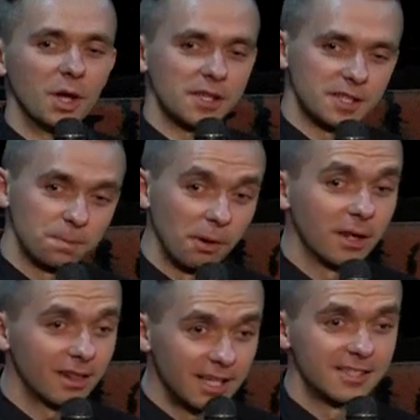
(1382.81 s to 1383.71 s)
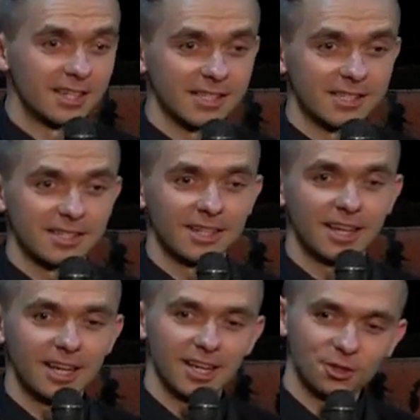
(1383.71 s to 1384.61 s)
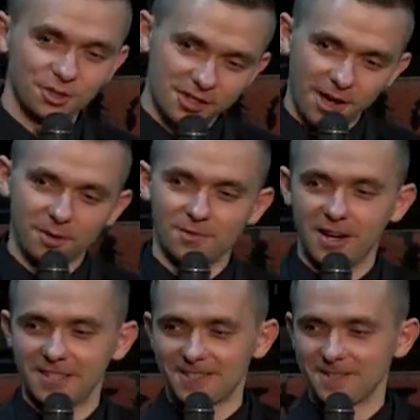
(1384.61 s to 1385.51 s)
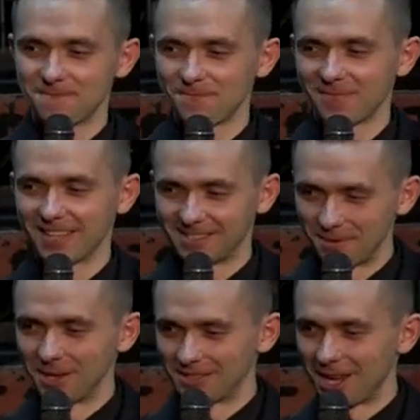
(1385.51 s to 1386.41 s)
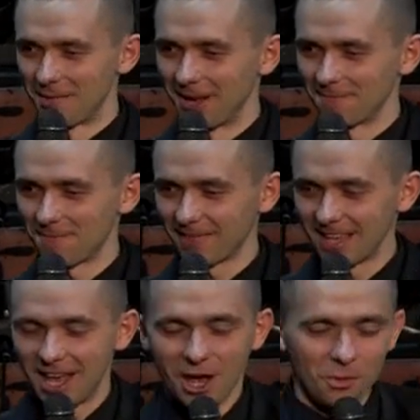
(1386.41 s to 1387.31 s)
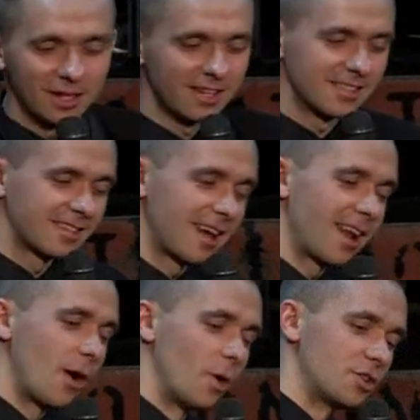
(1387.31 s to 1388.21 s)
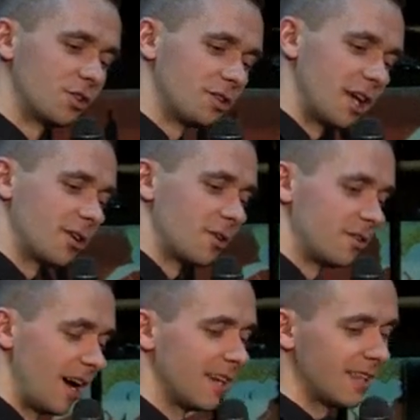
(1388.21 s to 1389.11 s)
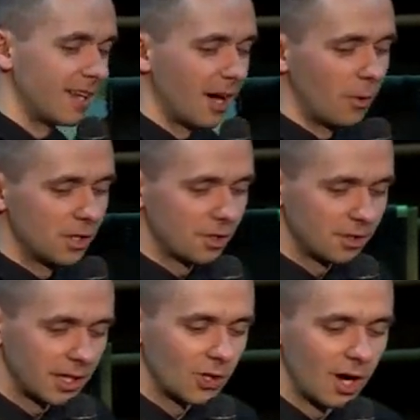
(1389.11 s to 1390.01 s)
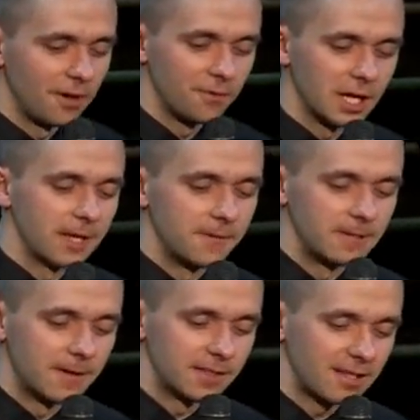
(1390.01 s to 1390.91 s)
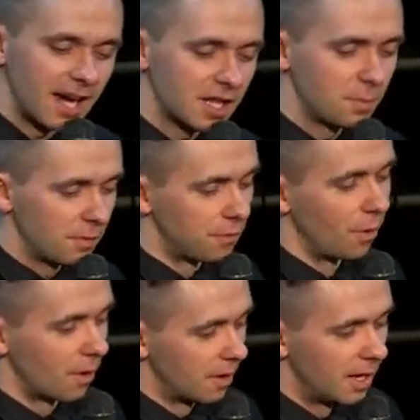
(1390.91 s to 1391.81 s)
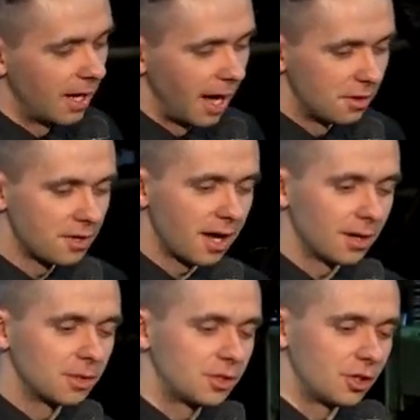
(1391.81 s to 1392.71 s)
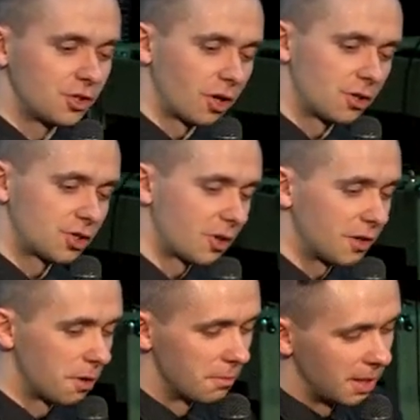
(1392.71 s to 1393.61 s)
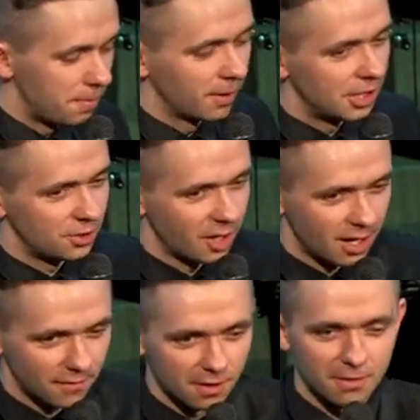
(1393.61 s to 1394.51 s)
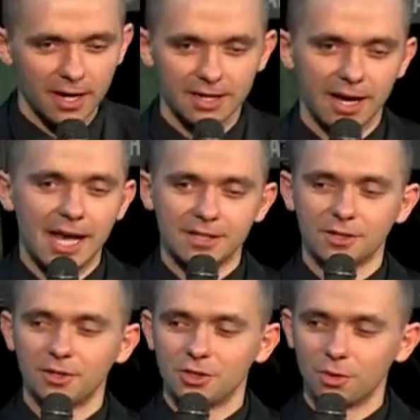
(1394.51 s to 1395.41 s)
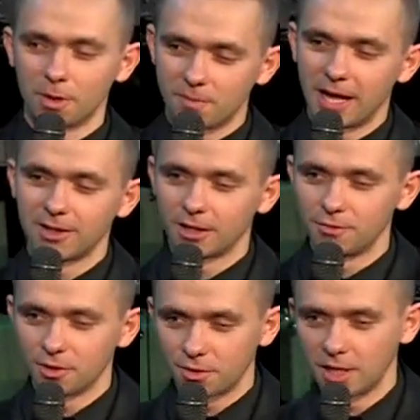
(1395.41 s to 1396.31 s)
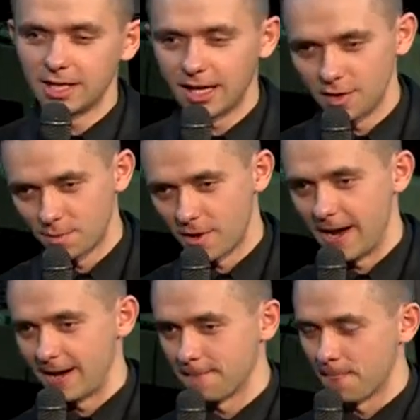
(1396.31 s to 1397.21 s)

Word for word: the Spirit leads us, to sacrifice. Can somebody say amen? With that said, I want you to take your tithing. I want you to take your offering. If you never tithe before and you thought it was your church trying to manipulate you out of your money, I ask you that you repent of your greed and your pride.